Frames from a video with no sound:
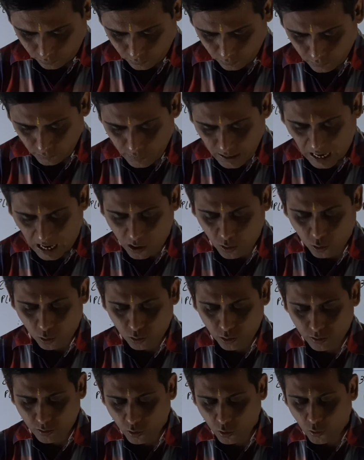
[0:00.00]
Now,
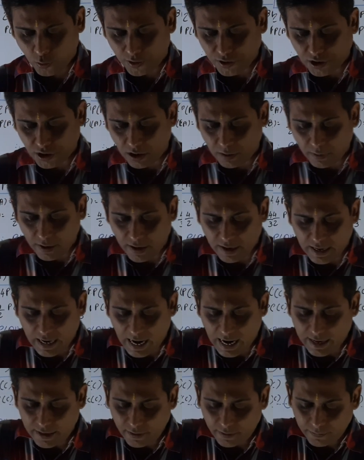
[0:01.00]
question number
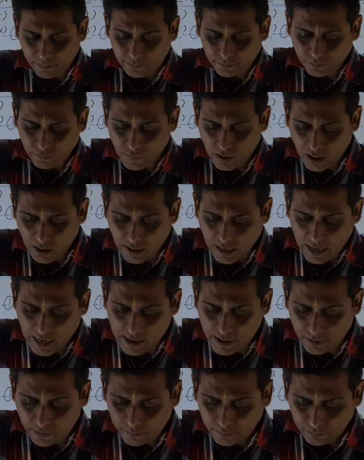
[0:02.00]
9.
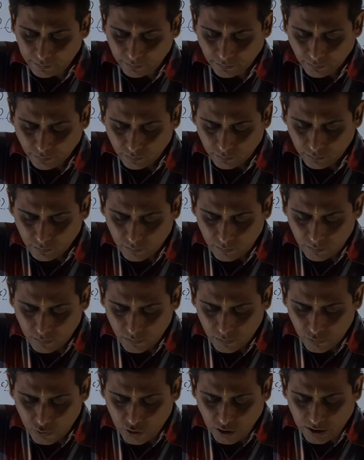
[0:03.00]
Again,
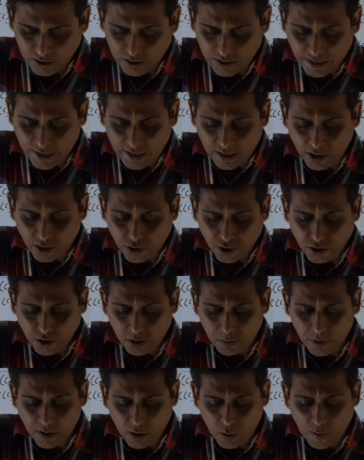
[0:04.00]
just like illustration
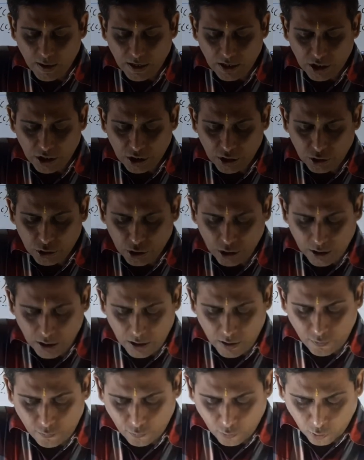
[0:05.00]
number
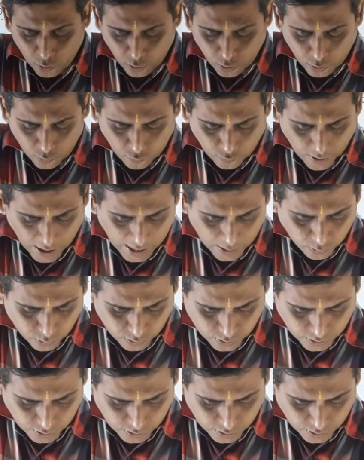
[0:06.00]
23, 4, 5,